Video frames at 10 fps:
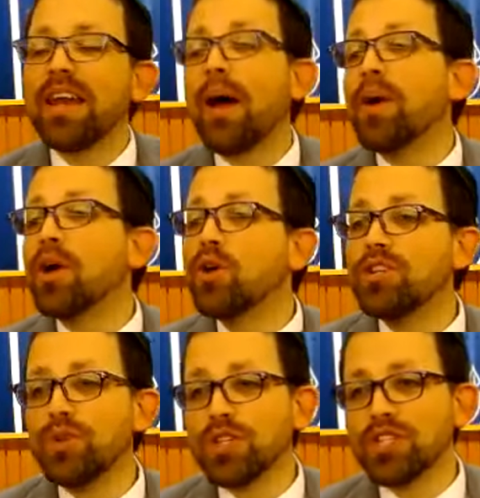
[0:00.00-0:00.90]
now a good
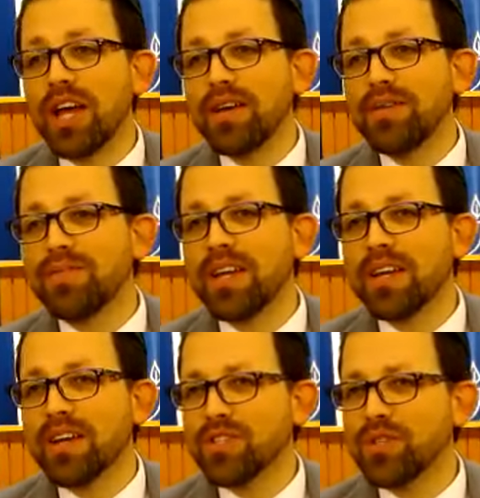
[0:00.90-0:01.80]
Jewish life in
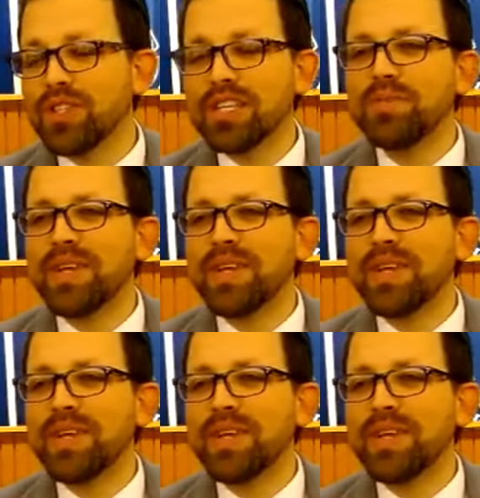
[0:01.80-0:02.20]
a country doesn't